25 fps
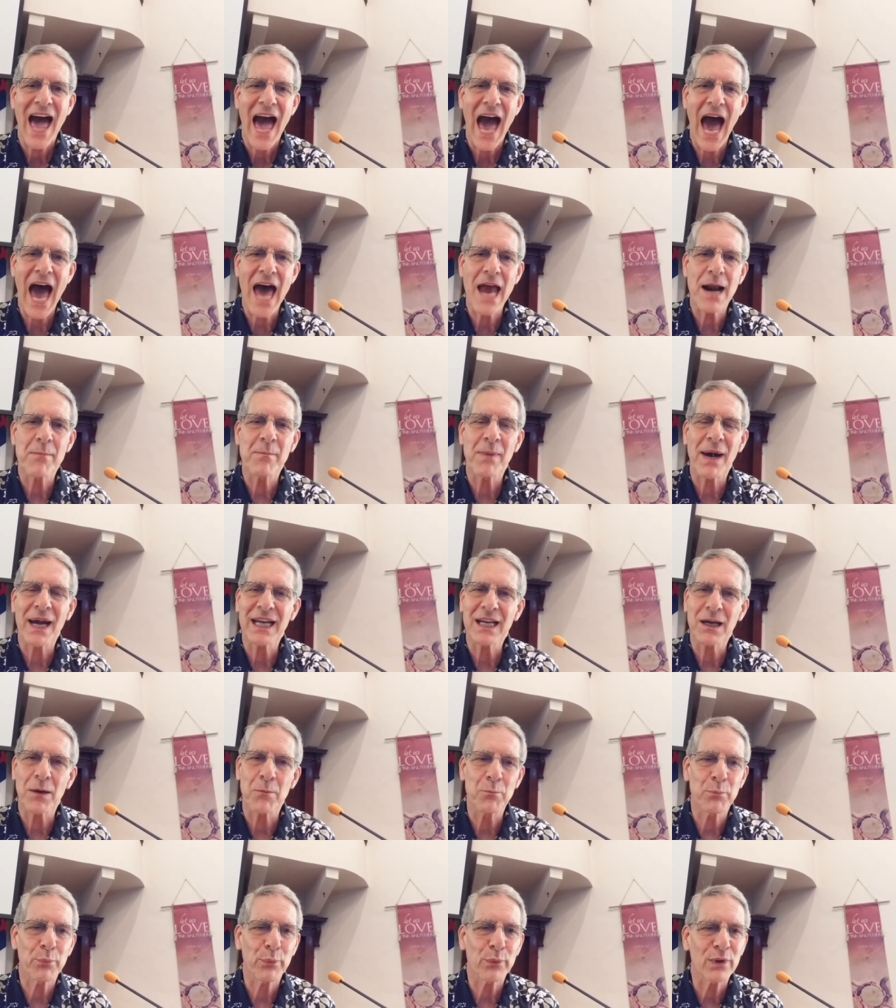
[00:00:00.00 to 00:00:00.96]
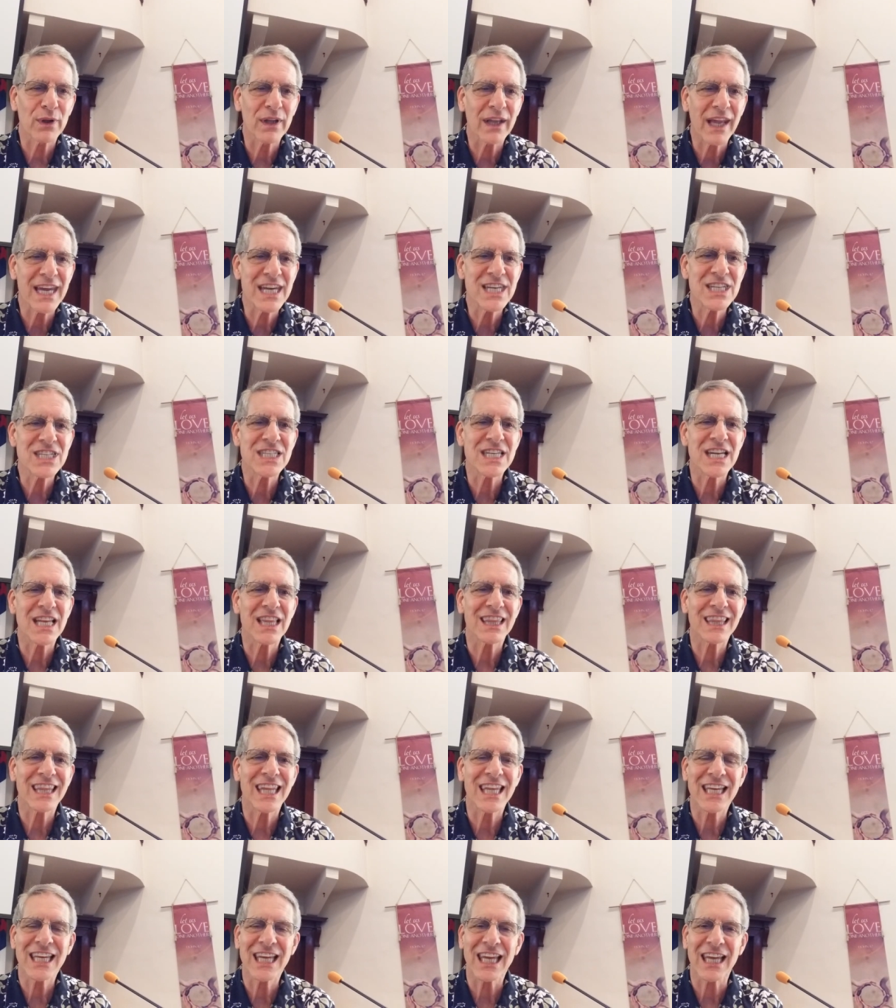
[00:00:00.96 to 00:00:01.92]
out of my complacent
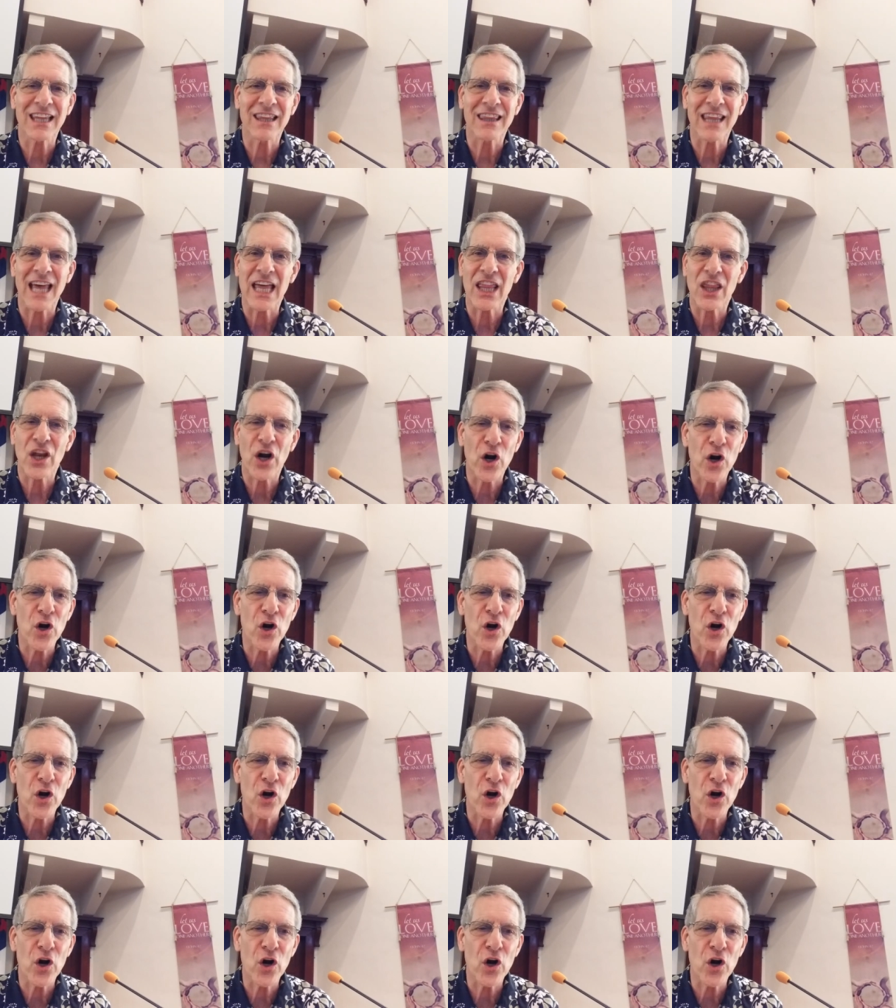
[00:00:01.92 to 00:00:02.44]
thinking that